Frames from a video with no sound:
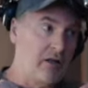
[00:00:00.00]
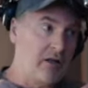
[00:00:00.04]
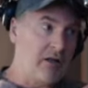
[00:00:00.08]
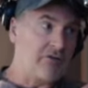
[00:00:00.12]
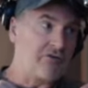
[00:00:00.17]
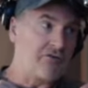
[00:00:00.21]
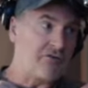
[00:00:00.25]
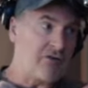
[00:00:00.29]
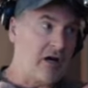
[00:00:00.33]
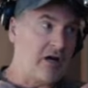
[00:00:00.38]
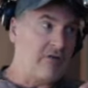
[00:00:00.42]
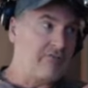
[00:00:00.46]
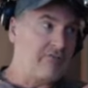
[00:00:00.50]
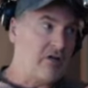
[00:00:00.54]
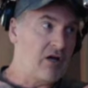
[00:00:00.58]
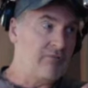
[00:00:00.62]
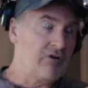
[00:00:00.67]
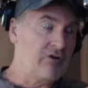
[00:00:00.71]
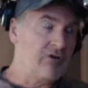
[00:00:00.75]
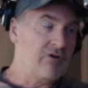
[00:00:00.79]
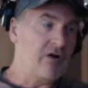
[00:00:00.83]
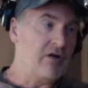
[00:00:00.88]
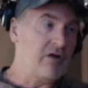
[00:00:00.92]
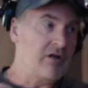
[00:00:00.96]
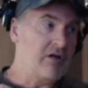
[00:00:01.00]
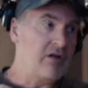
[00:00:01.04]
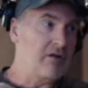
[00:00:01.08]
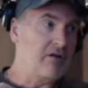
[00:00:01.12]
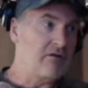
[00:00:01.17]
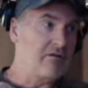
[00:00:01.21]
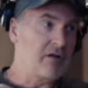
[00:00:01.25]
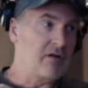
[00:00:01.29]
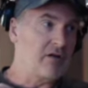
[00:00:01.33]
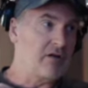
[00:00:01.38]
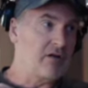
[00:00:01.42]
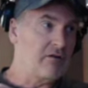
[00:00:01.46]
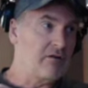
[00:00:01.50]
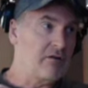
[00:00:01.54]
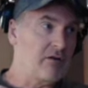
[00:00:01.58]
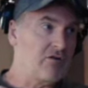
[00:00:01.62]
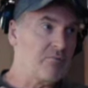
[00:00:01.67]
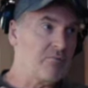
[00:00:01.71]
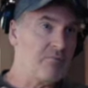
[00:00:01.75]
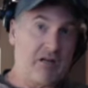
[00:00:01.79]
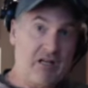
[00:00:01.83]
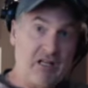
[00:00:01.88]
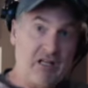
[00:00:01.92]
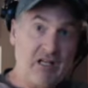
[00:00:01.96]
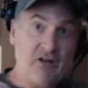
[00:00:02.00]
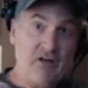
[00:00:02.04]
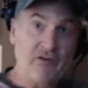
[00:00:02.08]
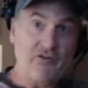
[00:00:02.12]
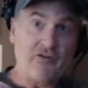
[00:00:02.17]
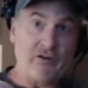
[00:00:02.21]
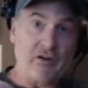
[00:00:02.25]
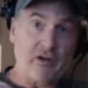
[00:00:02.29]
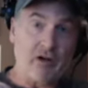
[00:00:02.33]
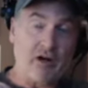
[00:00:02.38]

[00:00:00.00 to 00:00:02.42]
I've never done anything that's been easy.